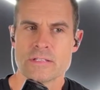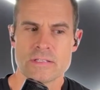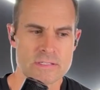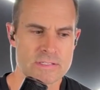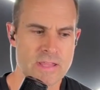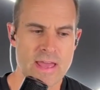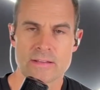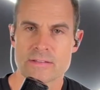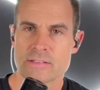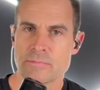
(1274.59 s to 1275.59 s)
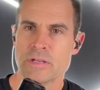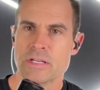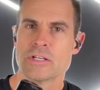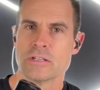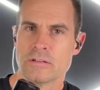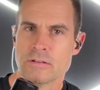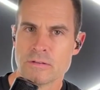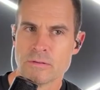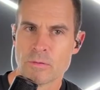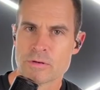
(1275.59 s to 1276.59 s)
is that submission
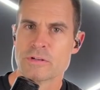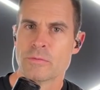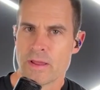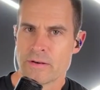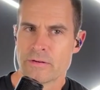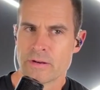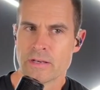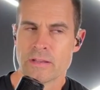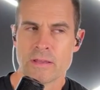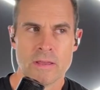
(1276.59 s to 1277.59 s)
or surrendering